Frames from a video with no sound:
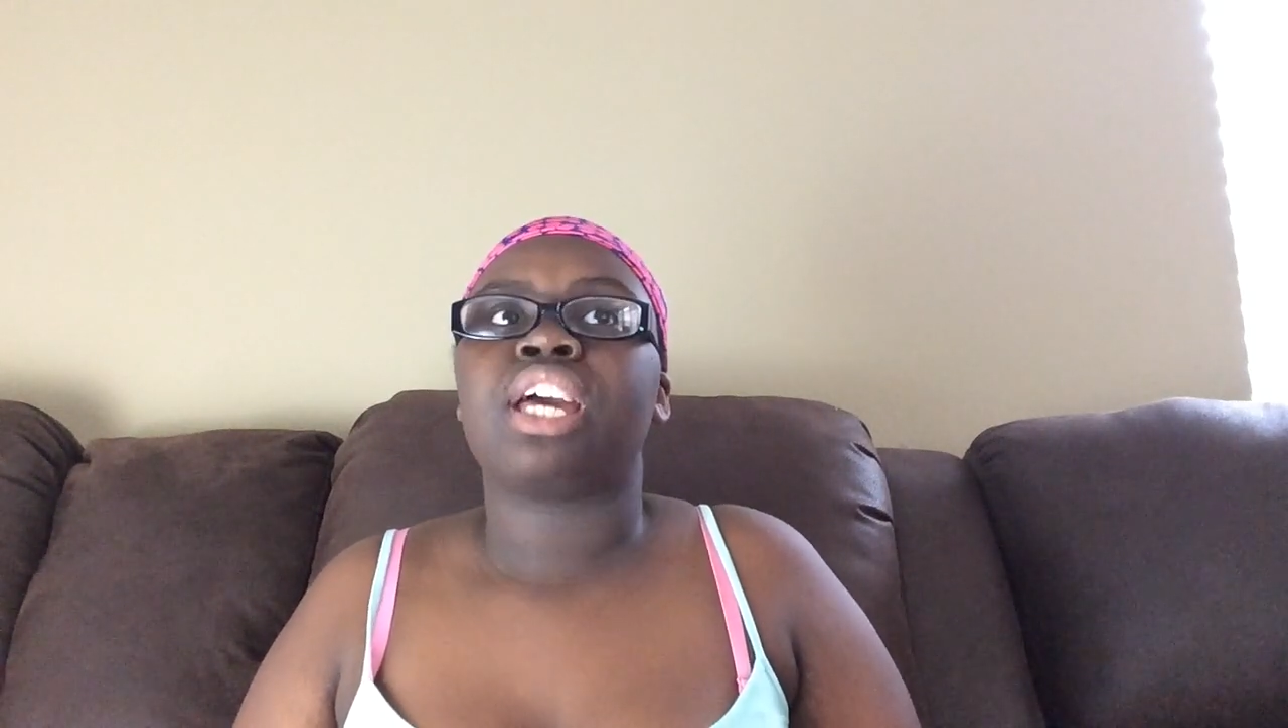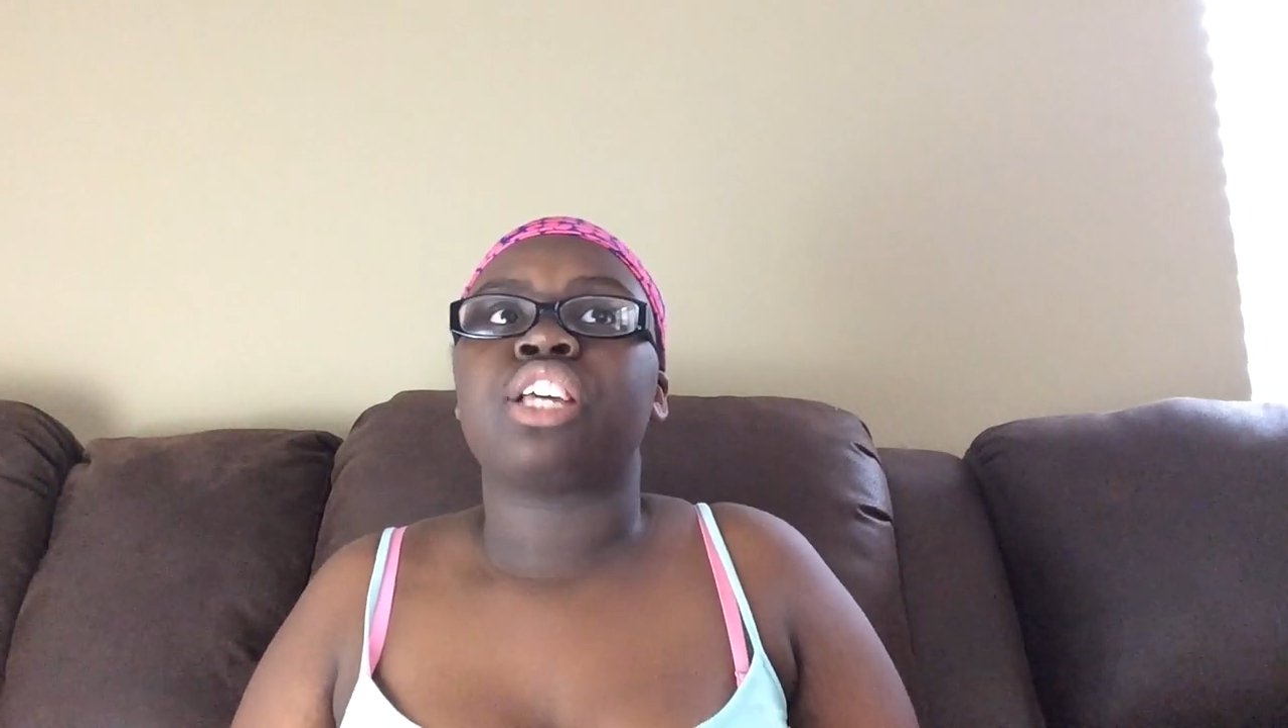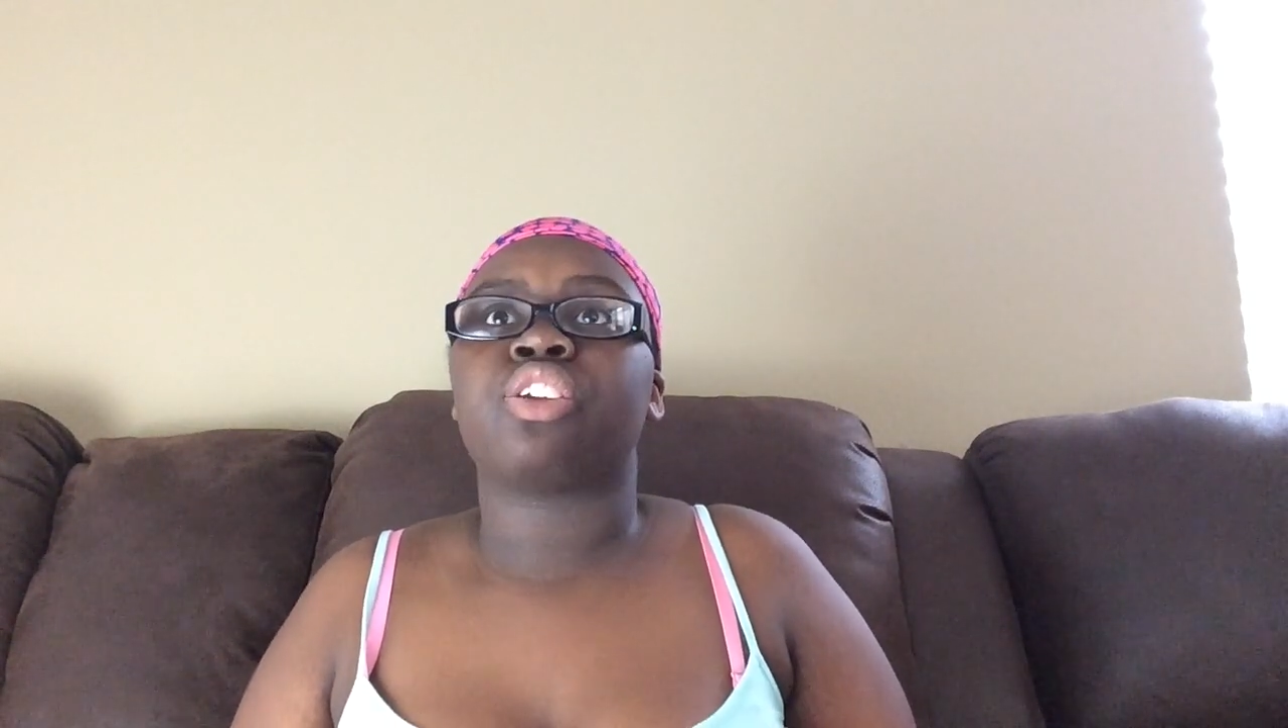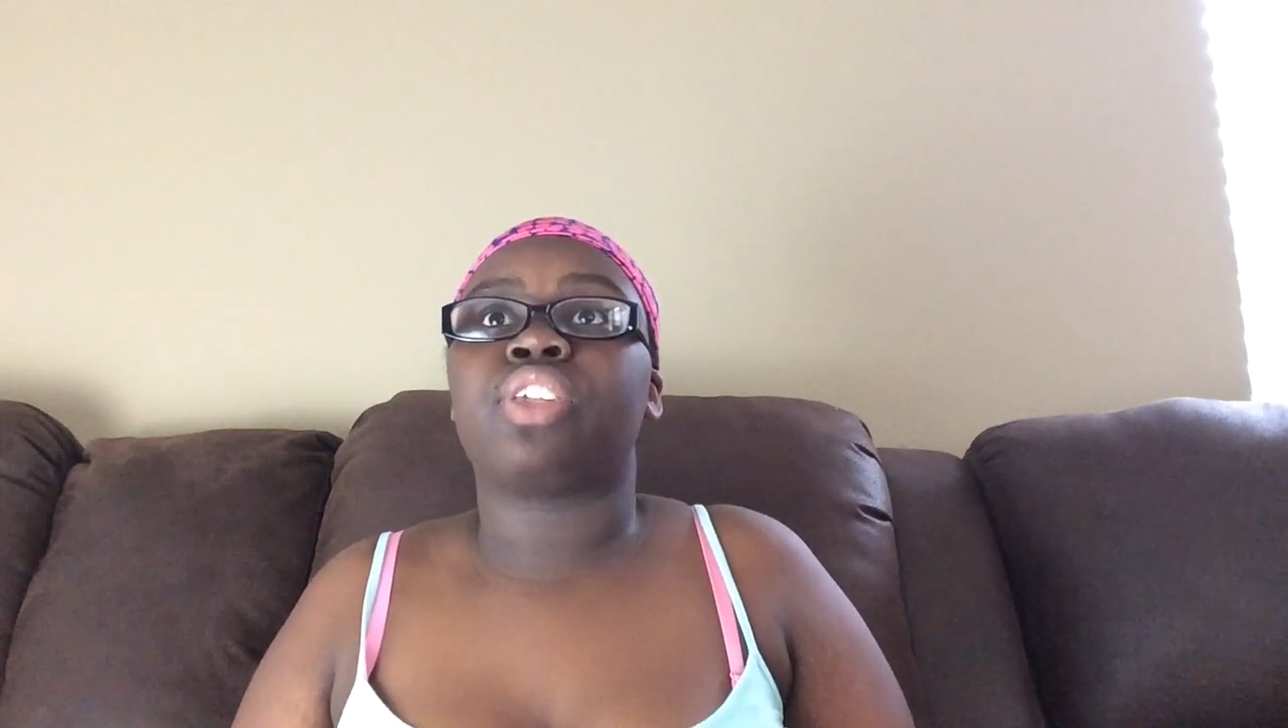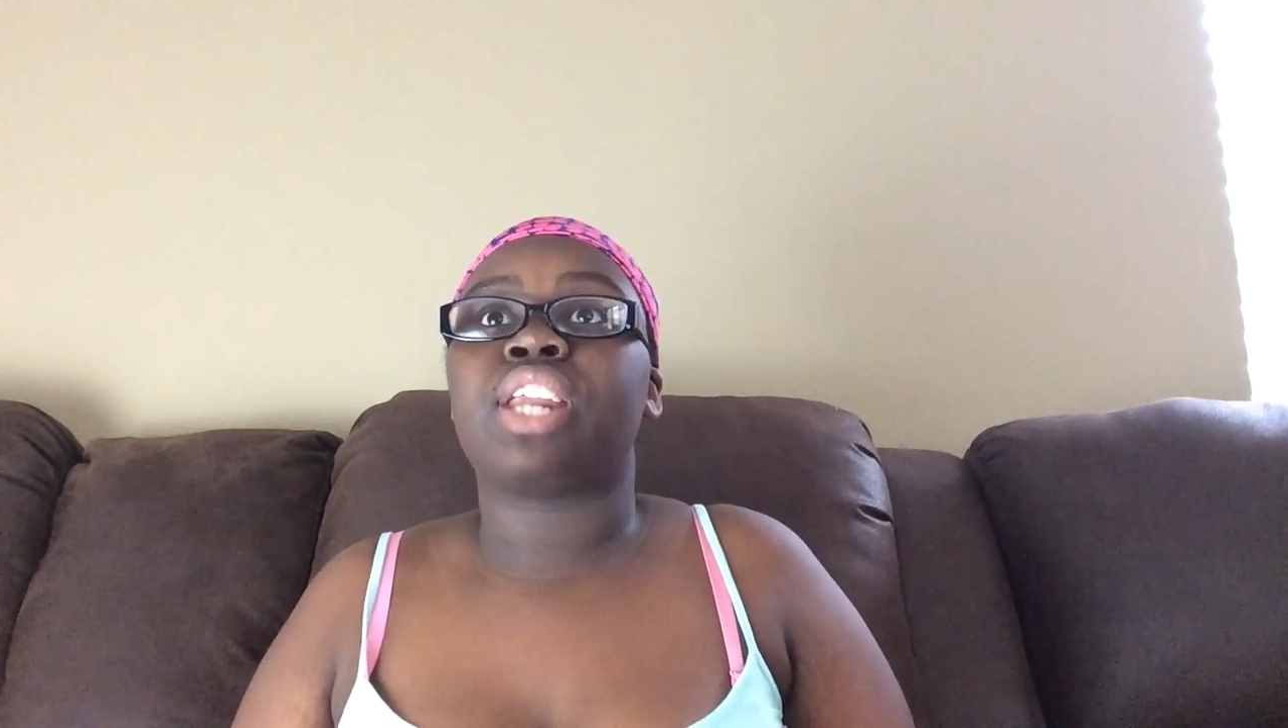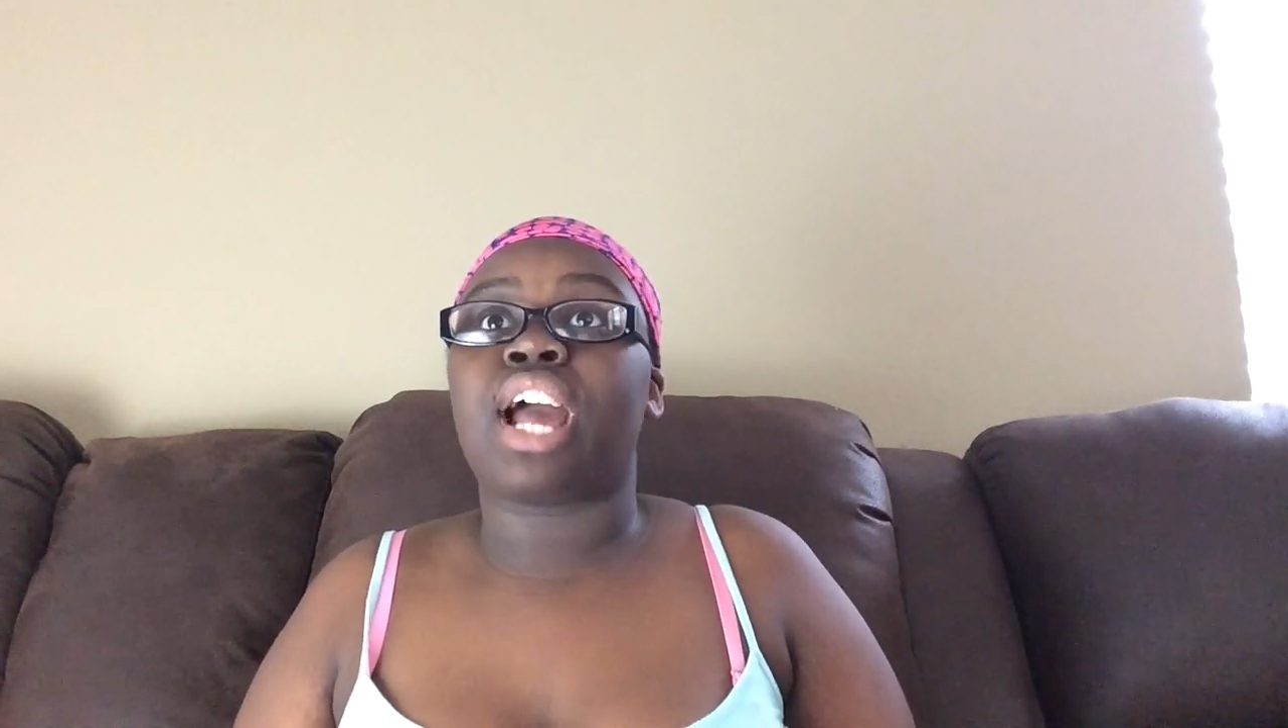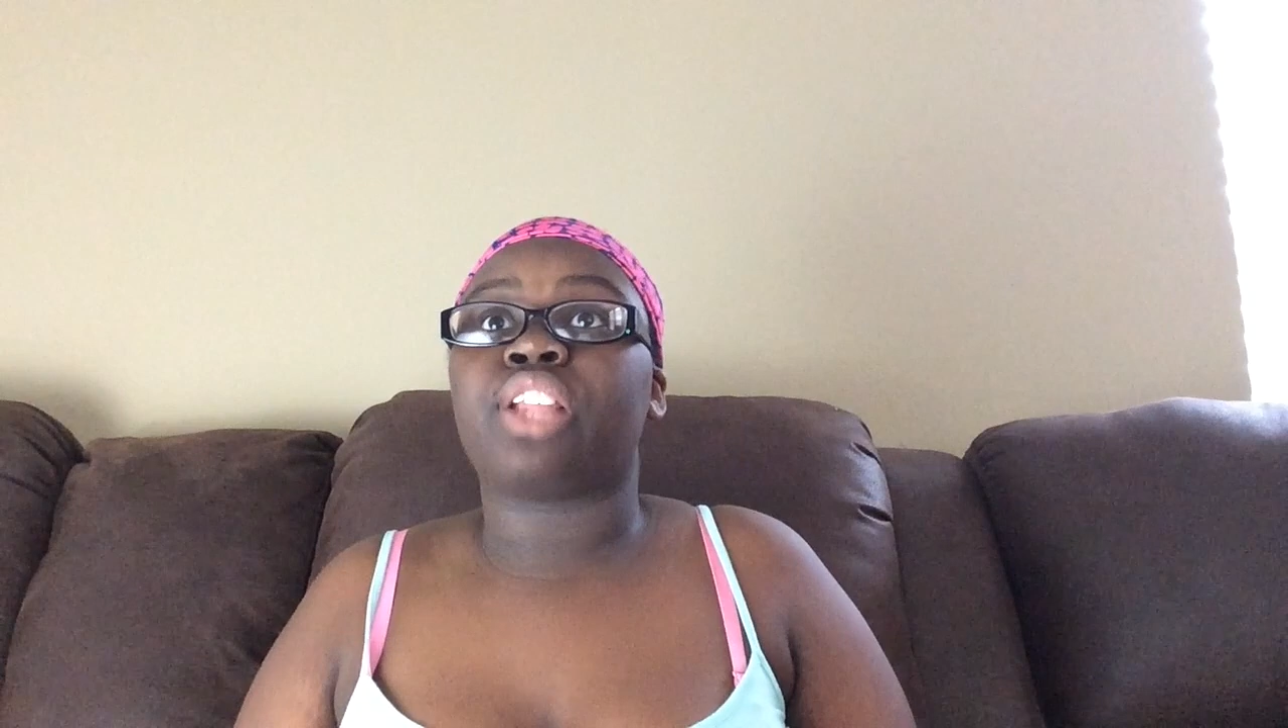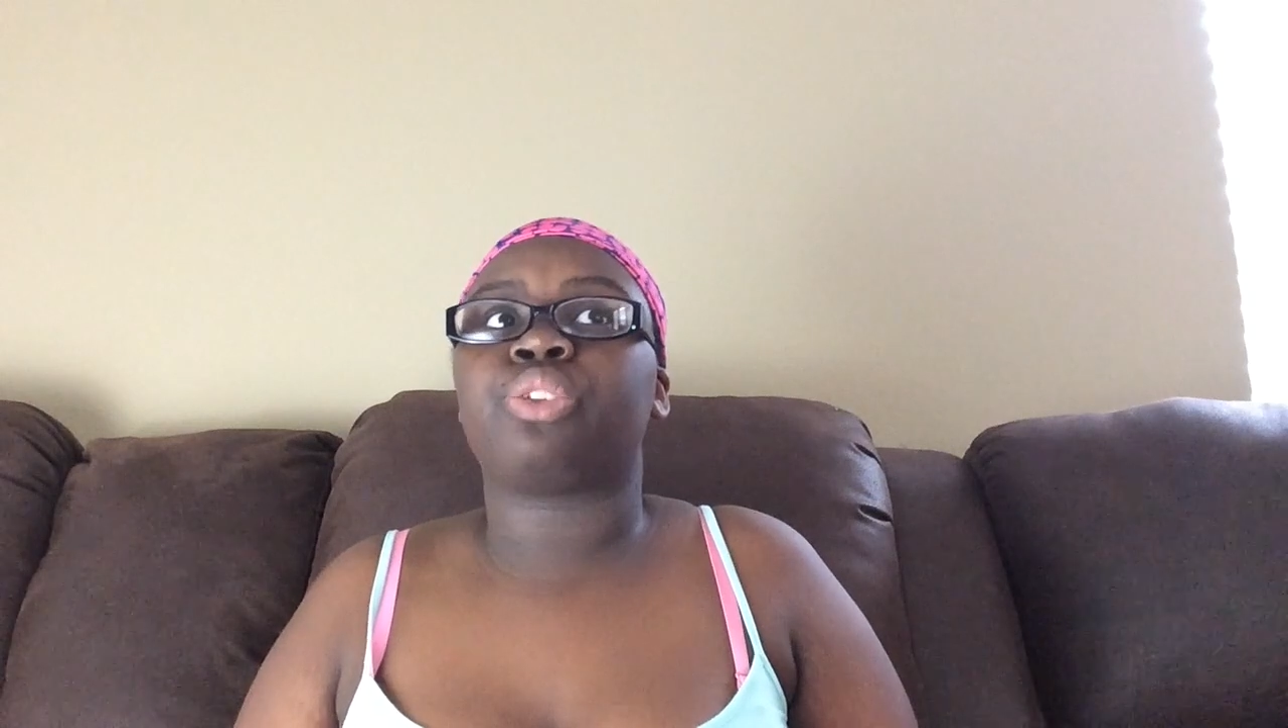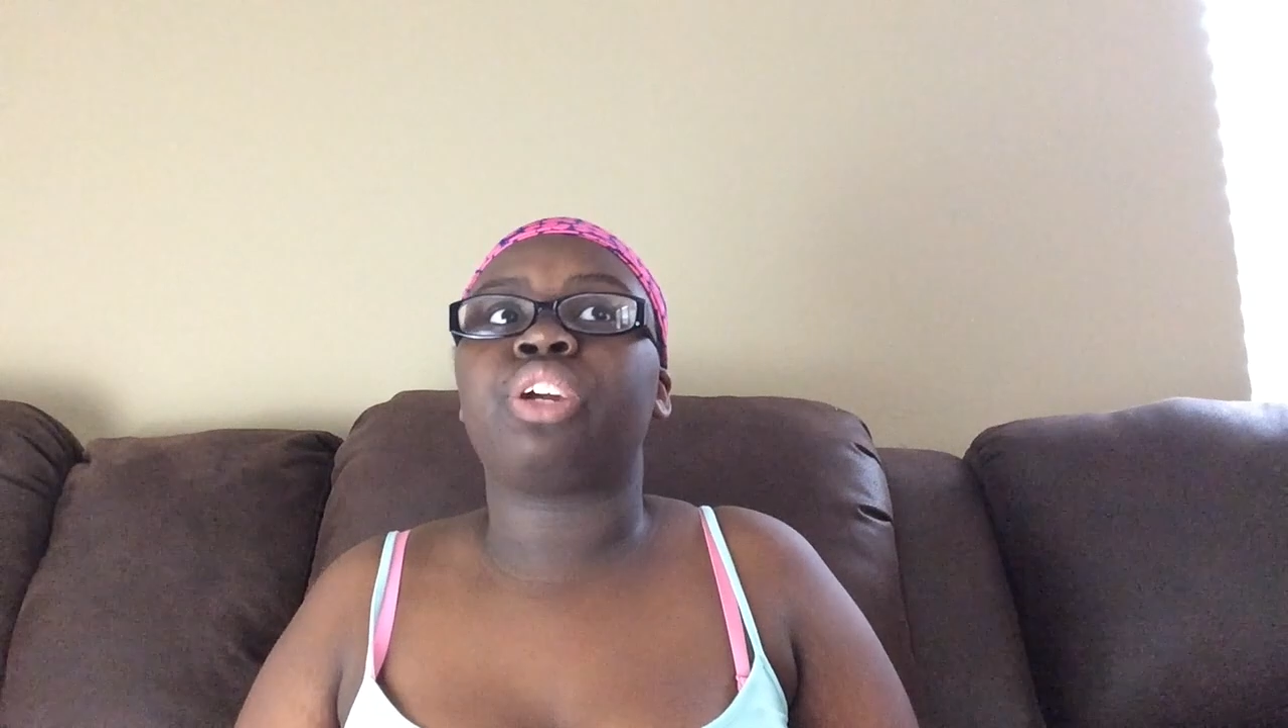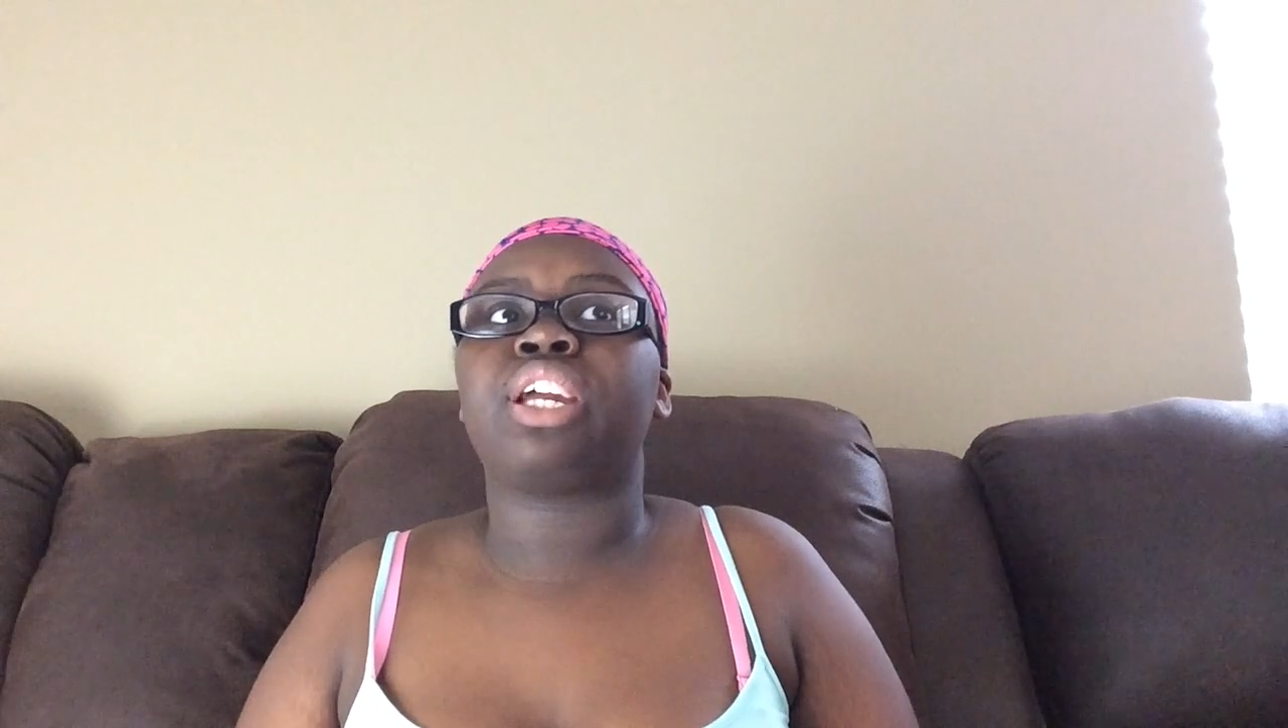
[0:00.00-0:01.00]
So then
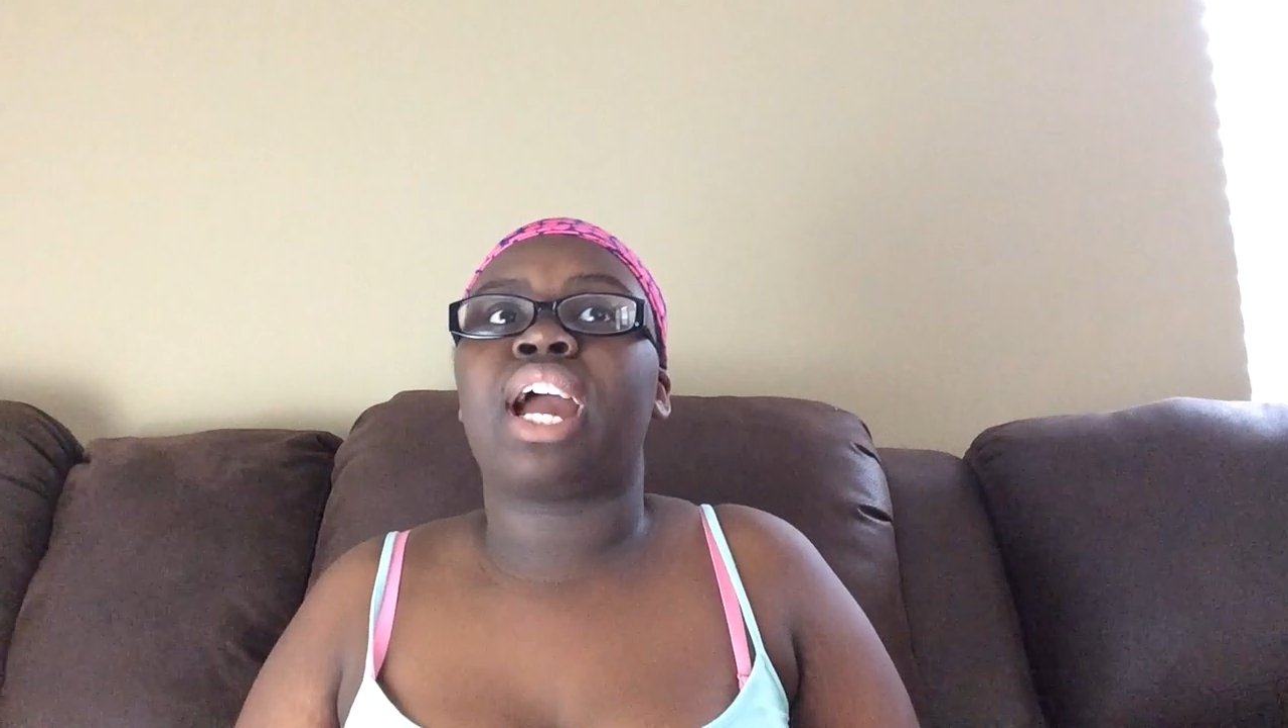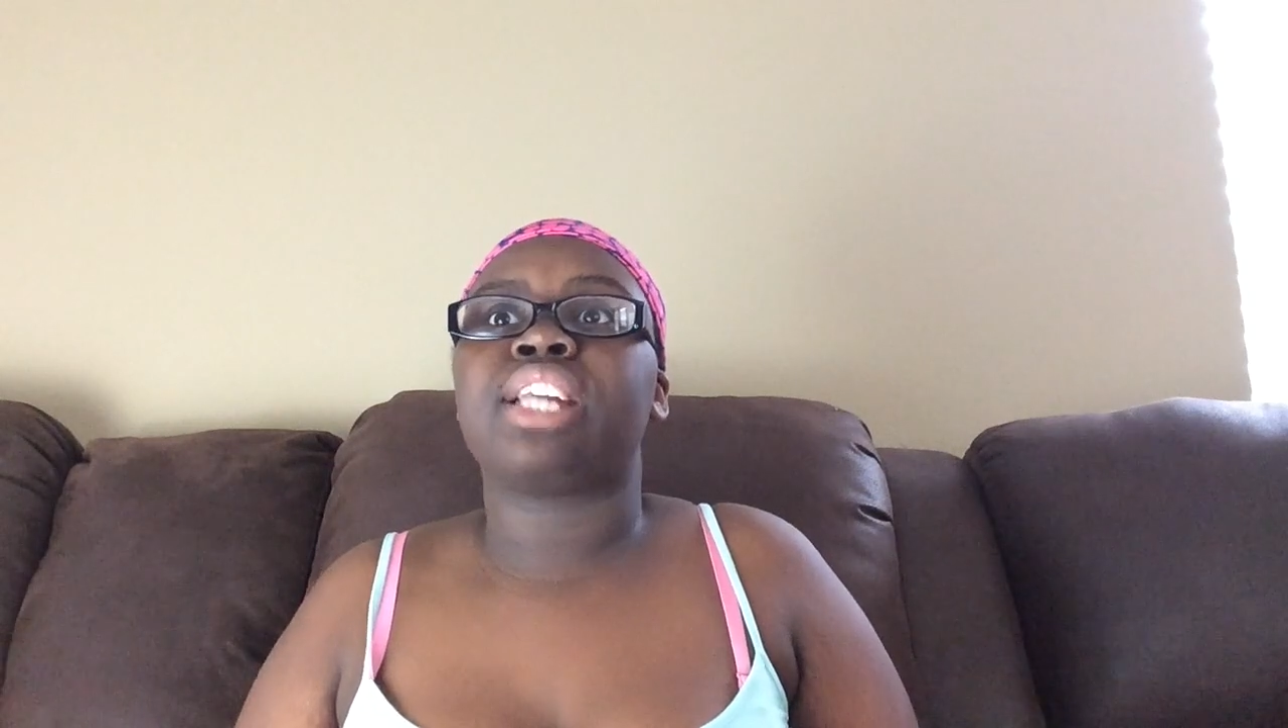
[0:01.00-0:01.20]
at 3,